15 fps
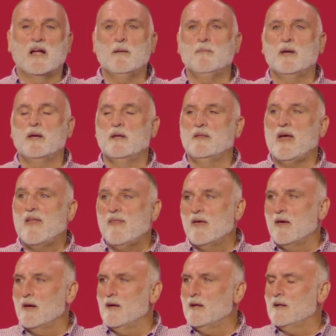me, Daddy,
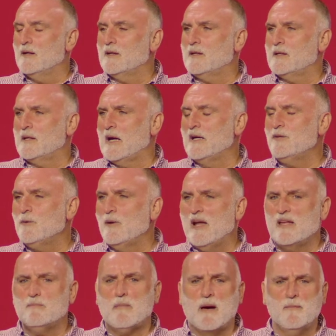can you
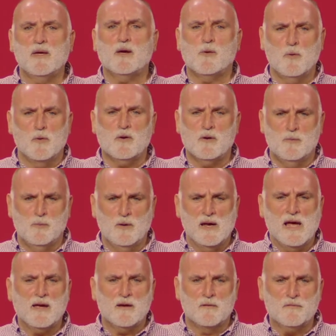let mommy cook? We
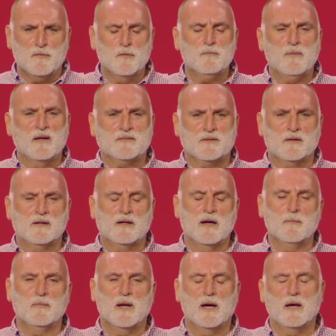like her food better.
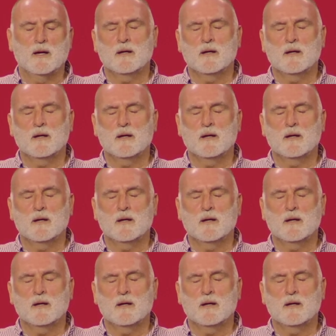I'm like,